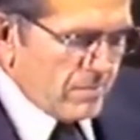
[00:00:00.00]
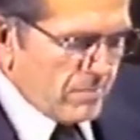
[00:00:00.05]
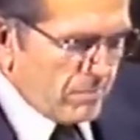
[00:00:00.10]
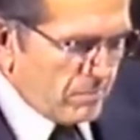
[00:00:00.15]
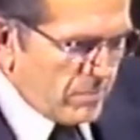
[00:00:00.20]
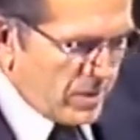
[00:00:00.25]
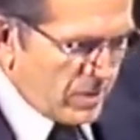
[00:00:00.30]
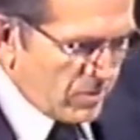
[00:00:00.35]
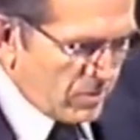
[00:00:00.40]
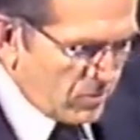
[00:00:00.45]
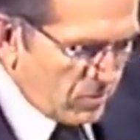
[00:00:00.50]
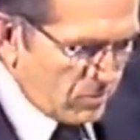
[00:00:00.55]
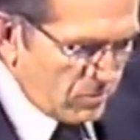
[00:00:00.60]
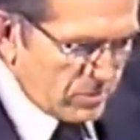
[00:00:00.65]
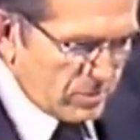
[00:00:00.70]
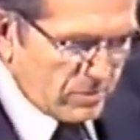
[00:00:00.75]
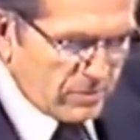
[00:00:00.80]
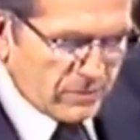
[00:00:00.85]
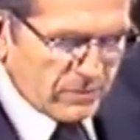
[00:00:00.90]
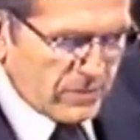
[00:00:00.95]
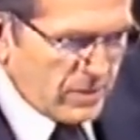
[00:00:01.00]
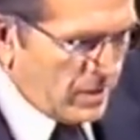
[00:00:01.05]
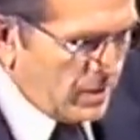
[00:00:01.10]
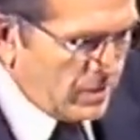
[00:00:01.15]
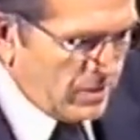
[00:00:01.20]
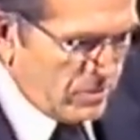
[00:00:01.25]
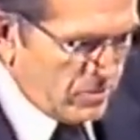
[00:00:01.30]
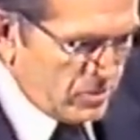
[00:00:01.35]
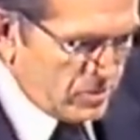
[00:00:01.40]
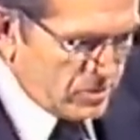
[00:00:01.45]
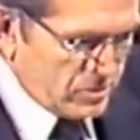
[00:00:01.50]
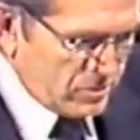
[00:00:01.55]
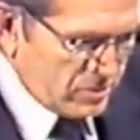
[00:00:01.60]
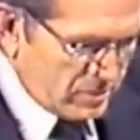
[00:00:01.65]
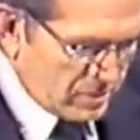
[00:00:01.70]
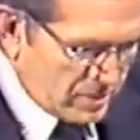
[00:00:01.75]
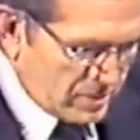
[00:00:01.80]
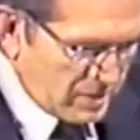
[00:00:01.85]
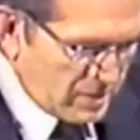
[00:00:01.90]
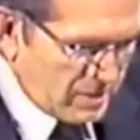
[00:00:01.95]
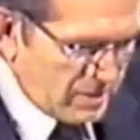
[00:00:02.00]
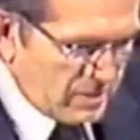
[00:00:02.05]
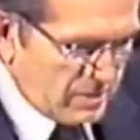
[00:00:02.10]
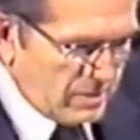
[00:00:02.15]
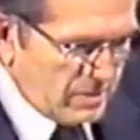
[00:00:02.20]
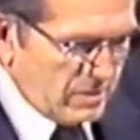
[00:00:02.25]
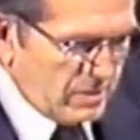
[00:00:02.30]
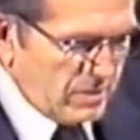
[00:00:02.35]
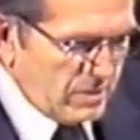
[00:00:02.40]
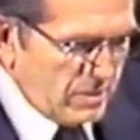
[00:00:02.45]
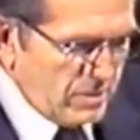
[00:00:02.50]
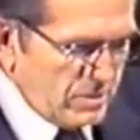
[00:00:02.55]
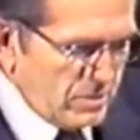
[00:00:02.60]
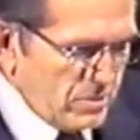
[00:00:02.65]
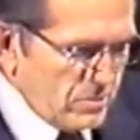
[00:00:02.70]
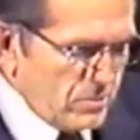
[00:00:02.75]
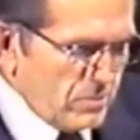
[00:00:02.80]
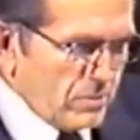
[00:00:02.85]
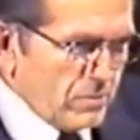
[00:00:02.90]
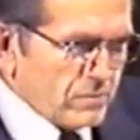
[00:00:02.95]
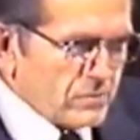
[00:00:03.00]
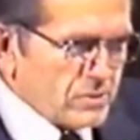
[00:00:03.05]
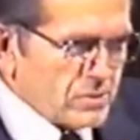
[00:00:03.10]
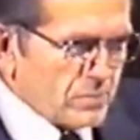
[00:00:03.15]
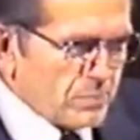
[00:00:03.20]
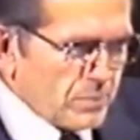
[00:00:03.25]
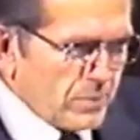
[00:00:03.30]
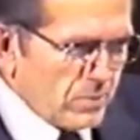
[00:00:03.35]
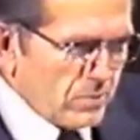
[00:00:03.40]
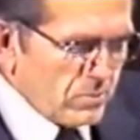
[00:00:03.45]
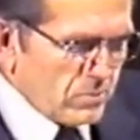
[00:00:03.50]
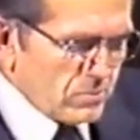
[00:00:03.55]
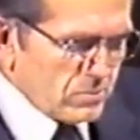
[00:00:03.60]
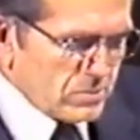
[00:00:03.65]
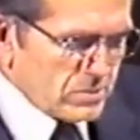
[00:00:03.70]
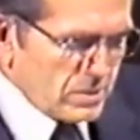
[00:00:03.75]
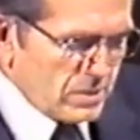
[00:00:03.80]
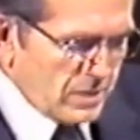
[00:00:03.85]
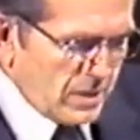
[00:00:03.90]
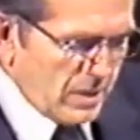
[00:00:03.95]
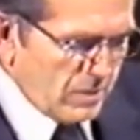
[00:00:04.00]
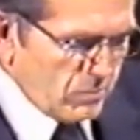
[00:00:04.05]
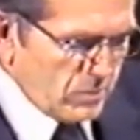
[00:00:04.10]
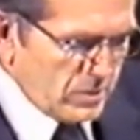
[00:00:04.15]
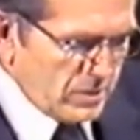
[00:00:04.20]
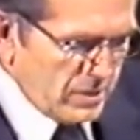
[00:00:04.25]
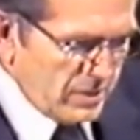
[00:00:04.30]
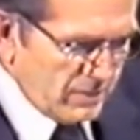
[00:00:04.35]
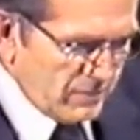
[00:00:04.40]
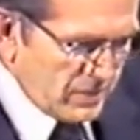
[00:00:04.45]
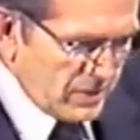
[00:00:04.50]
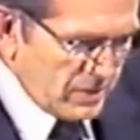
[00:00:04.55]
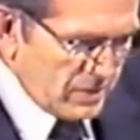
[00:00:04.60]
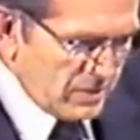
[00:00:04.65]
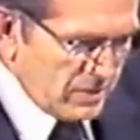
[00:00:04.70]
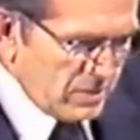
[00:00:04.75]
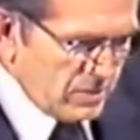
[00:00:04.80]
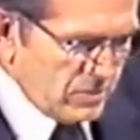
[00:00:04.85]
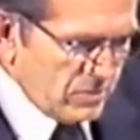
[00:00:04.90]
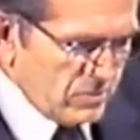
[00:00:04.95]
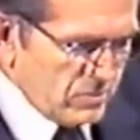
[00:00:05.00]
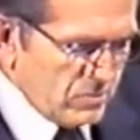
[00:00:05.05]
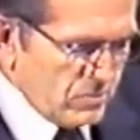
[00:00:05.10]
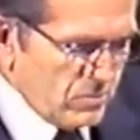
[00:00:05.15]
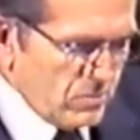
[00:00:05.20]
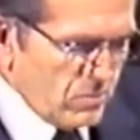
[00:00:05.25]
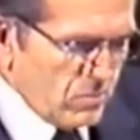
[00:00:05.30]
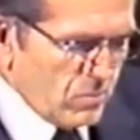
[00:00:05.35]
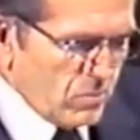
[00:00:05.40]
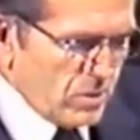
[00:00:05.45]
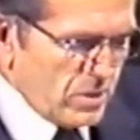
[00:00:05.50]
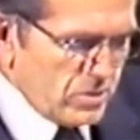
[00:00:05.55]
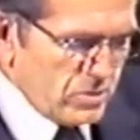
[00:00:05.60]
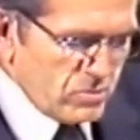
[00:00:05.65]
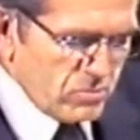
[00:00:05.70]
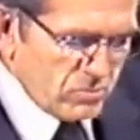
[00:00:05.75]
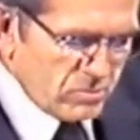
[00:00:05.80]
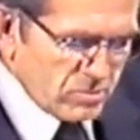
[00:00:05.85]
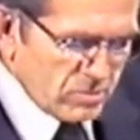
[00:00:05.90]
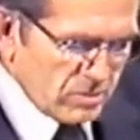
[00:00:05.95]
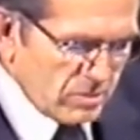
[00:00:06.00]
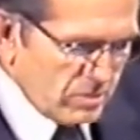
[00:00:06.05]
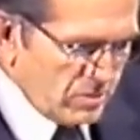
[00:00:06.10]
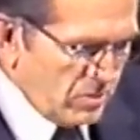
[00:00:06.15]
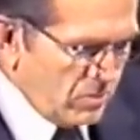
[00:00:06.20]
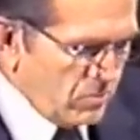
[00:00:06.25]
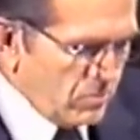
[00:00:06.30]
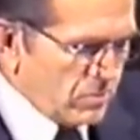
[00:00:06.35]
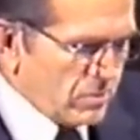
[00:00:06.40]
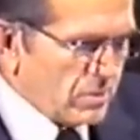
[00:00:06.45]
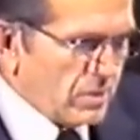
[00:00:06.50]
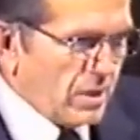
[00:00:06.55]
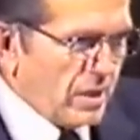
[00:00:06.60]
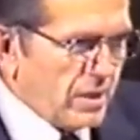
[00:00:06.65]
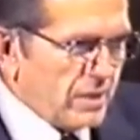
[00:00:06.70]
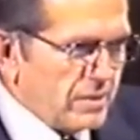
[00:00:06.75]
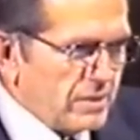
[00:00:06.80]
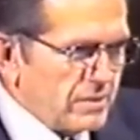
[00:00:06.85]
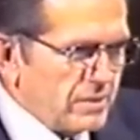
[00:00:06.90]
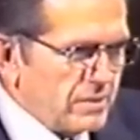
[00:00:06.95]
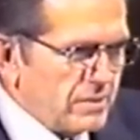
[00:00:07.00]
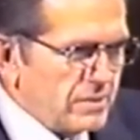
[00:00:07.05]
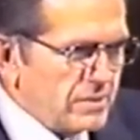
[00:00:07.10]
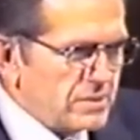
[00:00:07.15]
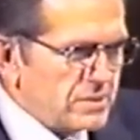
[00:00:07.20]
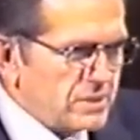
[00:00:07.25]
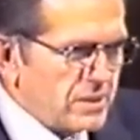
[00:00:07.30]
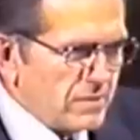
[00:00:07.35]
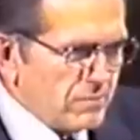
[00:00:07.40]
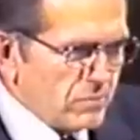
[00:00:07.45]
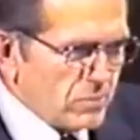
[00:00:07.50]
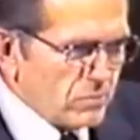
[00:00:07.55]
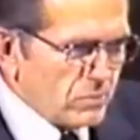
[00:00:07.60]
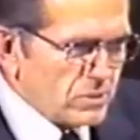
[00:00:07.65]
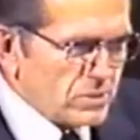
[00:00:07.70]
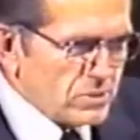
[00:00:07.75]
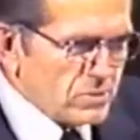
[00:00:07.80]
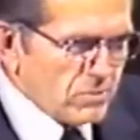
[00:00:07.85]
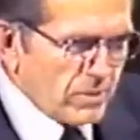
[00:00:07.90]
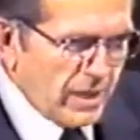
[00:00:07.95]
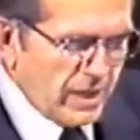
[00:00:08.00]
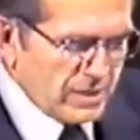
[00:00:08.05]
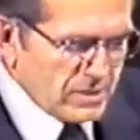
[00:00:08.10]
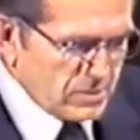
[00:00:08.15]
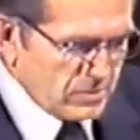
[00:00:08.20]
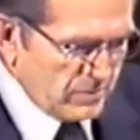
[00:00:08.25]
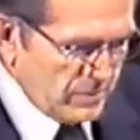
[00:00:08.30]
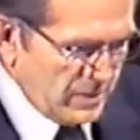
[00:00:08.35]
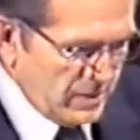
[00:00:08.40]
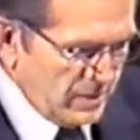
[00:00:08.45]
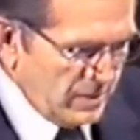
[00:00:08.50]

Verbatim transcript: Behold, you have not understood. You have supposed that I would give it unto you when you took no thought, save it was to ask me.